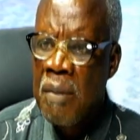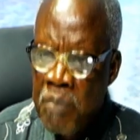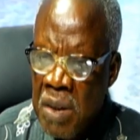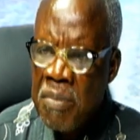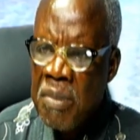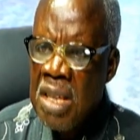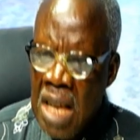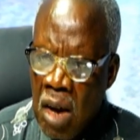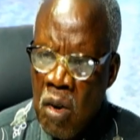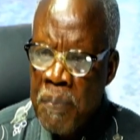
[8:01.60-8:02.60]
mimi
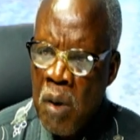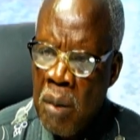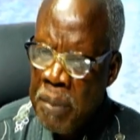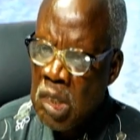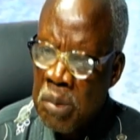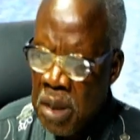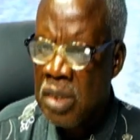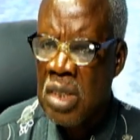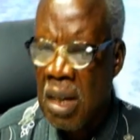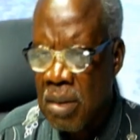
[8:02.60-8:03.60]
nyankopon metumie
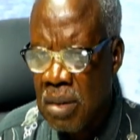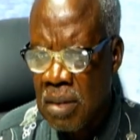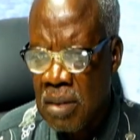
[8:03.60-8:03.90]
shrao.